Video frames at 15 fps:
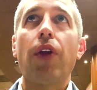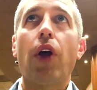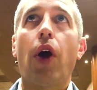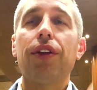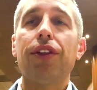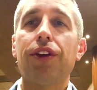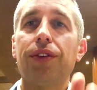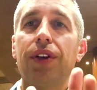
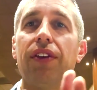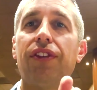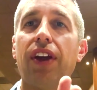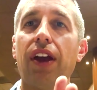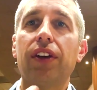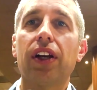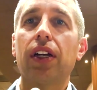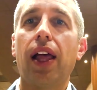our three
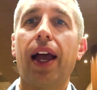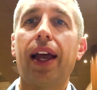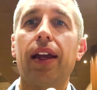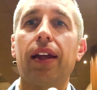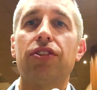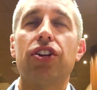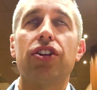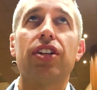favorite
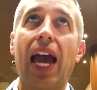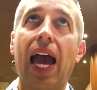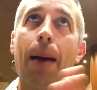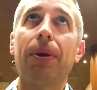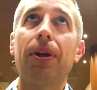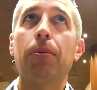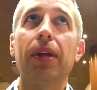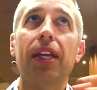clients just
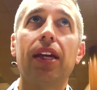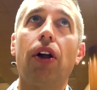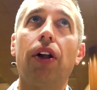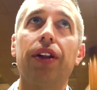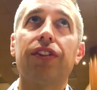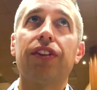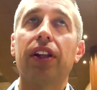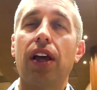happen to be at all
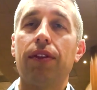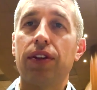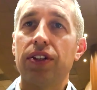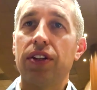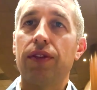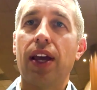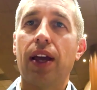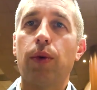different levels
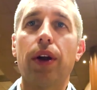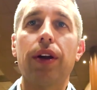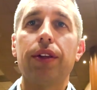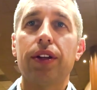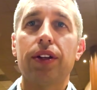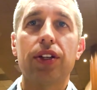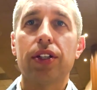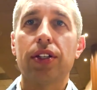of net
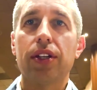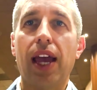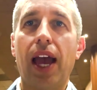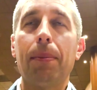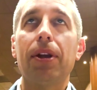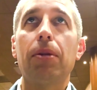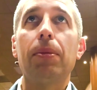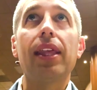worth. It just
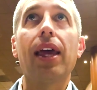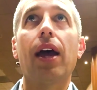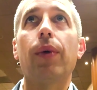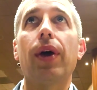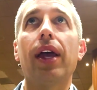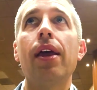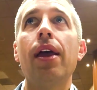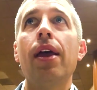happened to be that
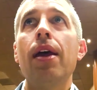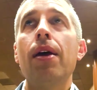way.